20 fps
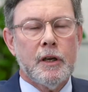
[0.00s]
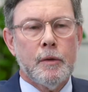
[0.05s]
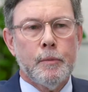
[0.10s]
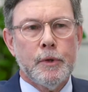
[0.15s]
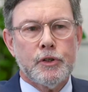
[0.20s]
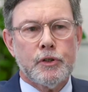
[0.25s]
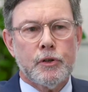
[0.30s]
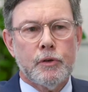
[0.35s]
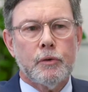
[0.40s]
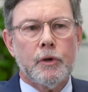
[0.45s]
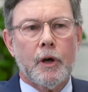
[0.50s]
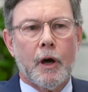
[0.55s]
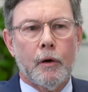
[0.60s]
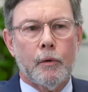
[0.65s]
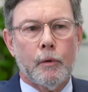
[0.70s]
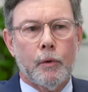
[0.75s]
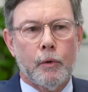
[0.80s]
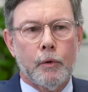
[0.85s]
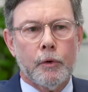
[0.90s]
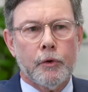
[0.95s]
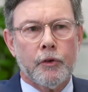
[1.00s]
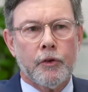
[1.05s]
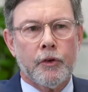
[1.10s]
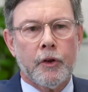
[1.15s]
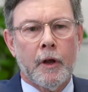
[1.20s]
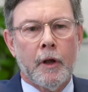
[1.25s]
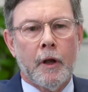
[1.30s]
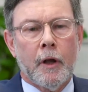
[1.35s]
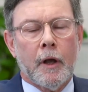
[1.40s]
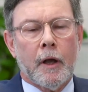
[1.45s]
to be two cohorts.
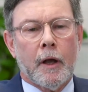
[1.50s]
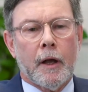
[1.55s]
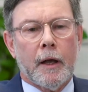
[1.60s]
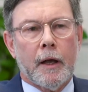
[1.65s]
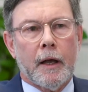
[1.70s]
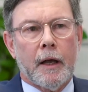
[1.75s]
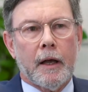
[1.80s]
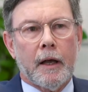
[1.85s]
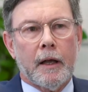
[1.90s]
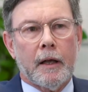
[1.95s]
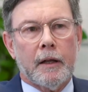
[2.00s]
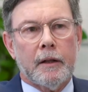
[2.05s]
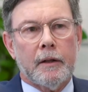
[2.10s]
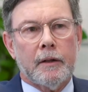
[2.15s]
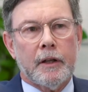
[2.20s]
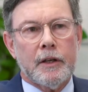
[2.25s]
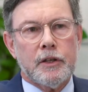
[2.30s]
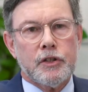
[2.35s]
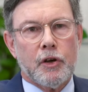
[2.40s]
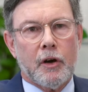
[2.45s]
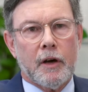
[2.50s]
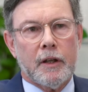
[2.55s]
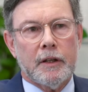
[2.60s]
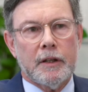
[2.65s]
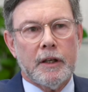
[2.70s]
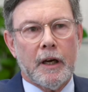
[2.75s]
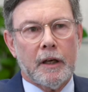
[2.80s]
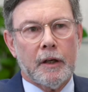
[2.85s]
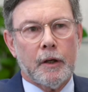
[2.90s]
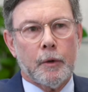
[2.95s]
There's either
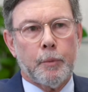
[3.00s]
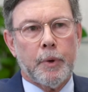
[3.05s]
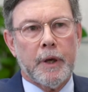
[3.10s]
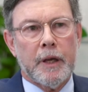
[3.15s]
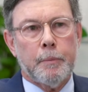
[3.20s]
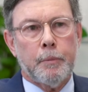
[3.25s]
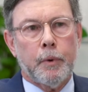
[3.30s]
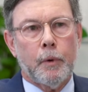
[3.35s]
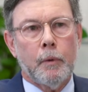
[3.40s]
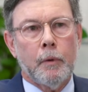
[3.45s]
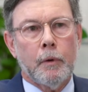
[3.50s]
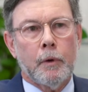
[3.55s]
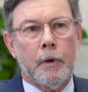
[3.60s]
younger people